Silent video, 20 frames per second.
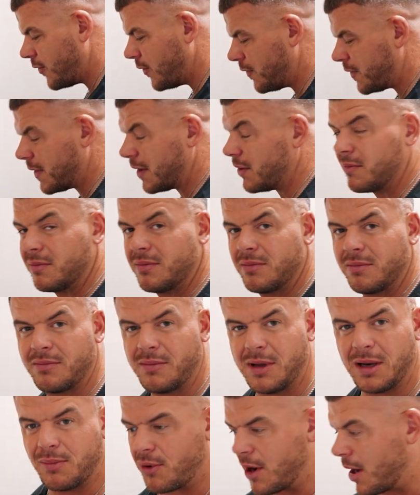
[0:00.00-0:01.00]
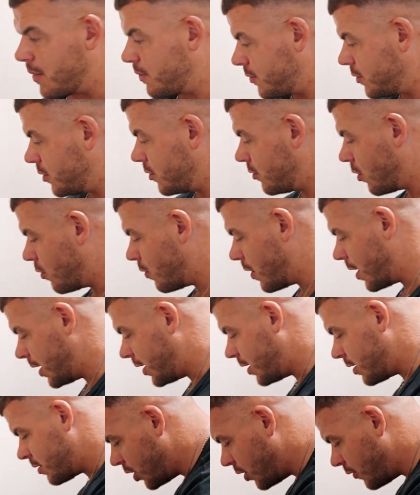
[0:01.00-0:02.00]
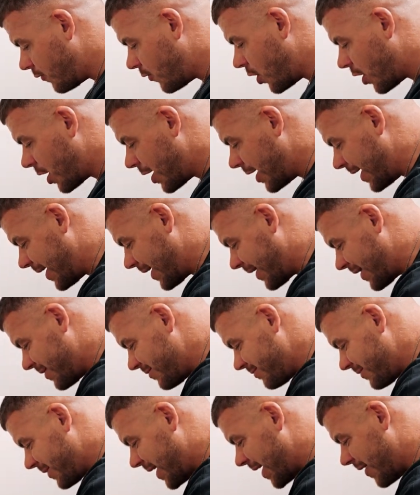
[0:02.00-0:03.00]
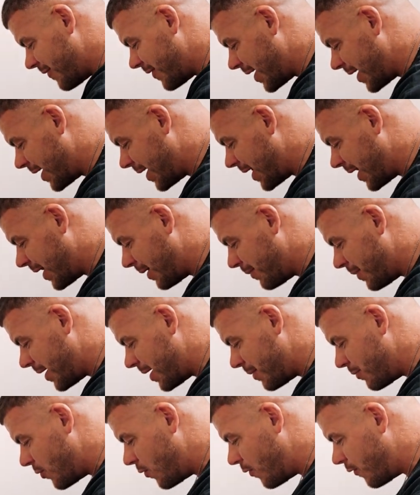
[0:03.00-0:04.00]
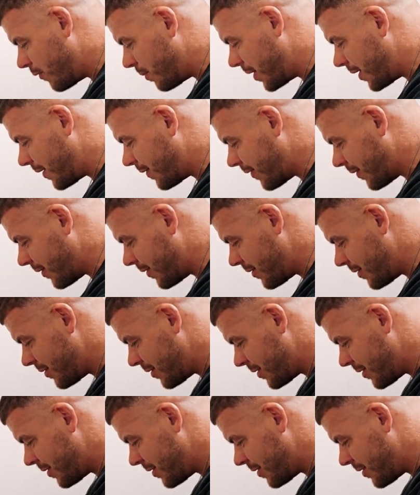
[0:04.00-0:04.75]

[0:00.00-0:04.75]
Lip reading: you've done meal prep, you know why. You've got to like give it a little bit of movement.